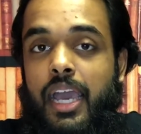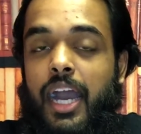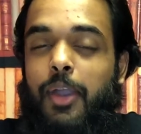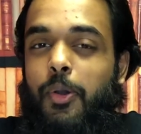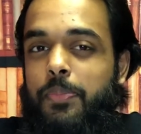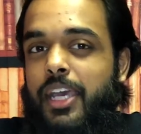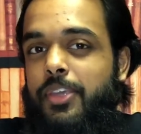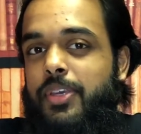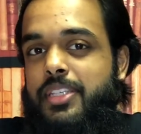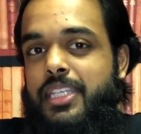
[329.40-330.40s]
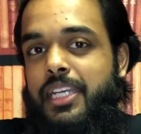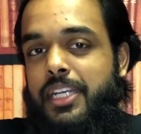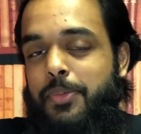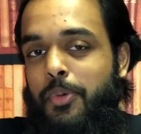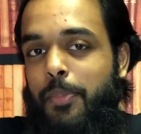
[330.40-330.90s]
I hope that you can see it in
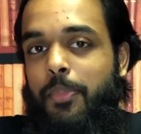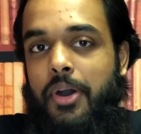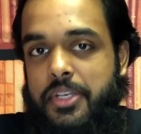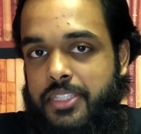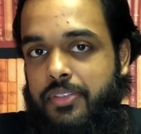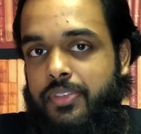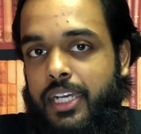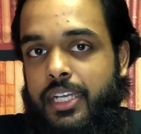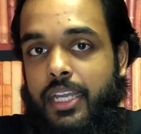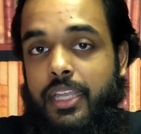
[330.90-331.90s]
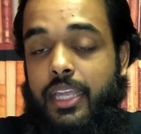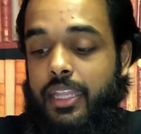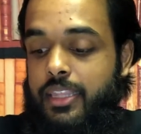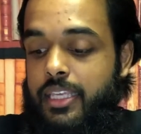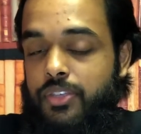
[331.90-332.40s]
a more positive light and
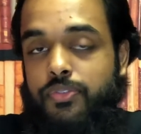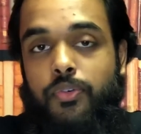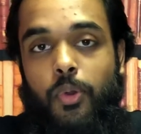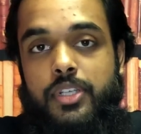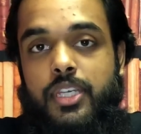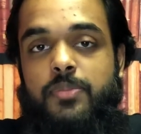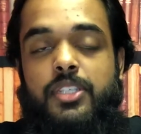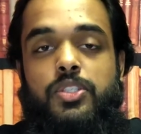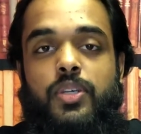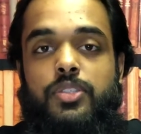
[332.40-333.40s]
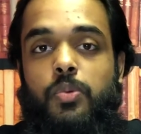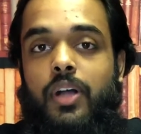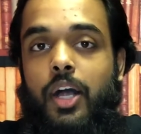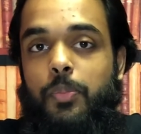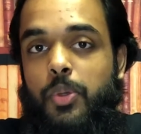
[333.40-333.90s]
that these 4 tips and tricks will
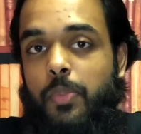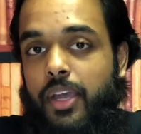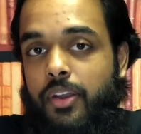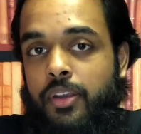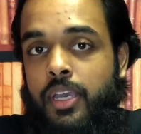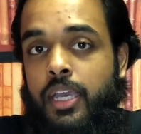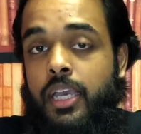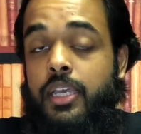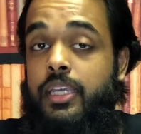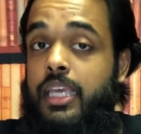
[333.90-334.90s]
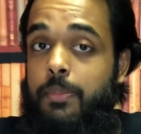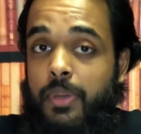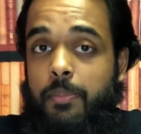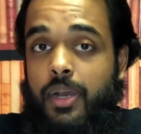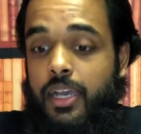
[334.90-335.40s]
help you better. Keep
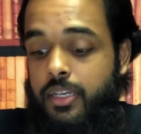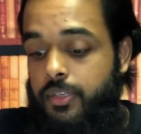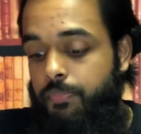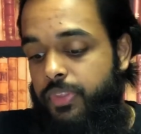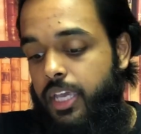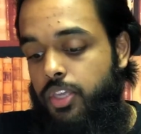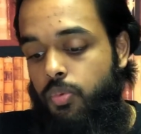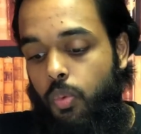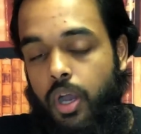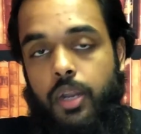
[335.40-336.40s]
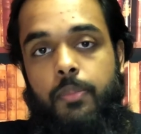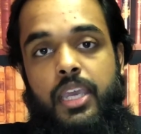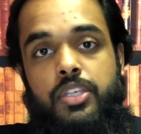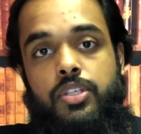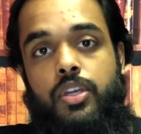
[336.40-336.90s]
in mind that you want to
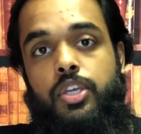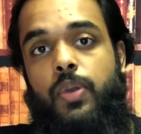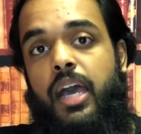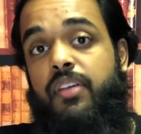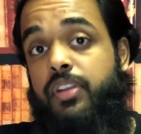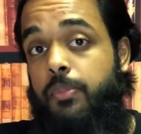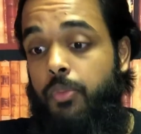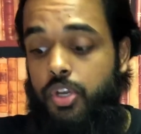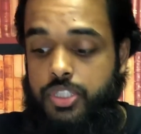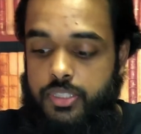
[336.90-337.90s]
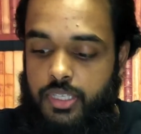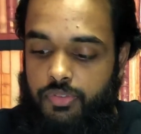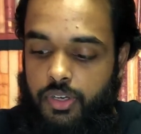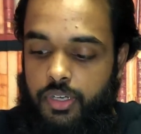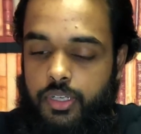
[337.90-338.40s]
make sure you have an emergency
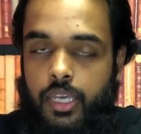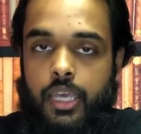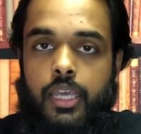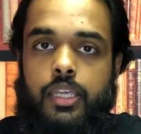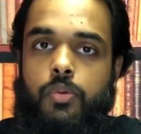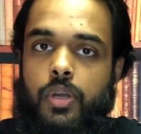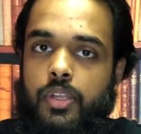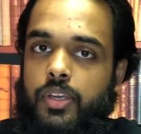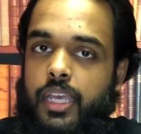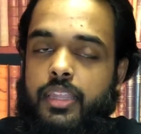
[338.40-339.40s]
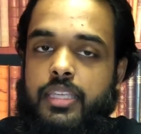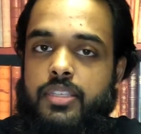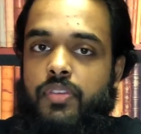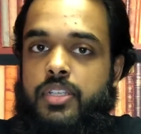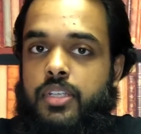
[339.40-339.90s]
fund. You want to look at these
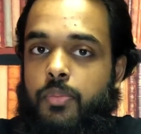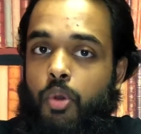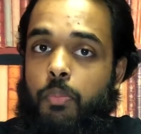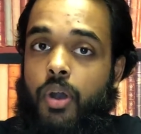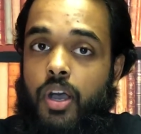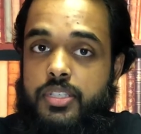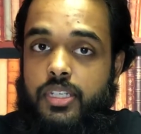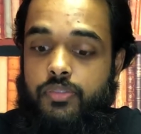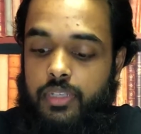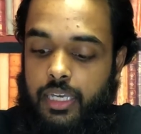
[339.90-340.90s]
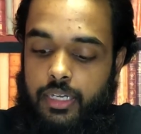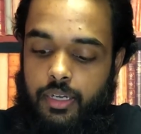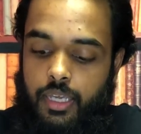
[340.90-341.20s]
events in a more positive light.